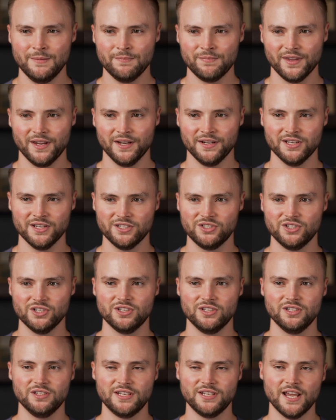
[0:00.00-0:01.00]
I guess
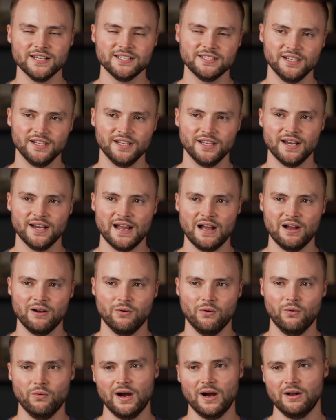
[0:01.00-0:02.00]
just testing it
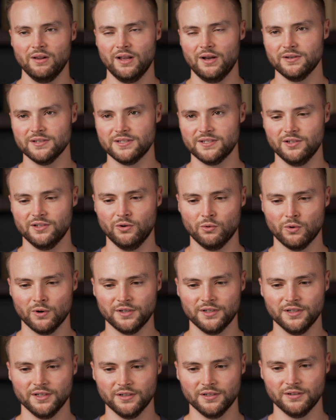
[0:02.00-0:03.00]
out while I was still
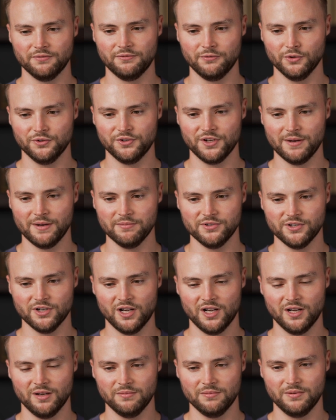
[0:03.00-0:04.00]
working a full time
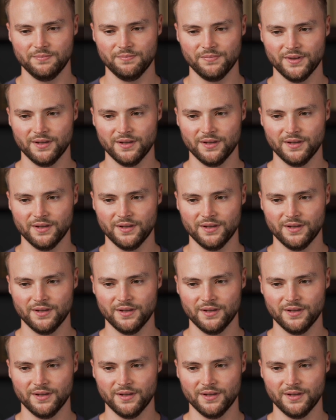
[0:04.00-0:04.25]
job,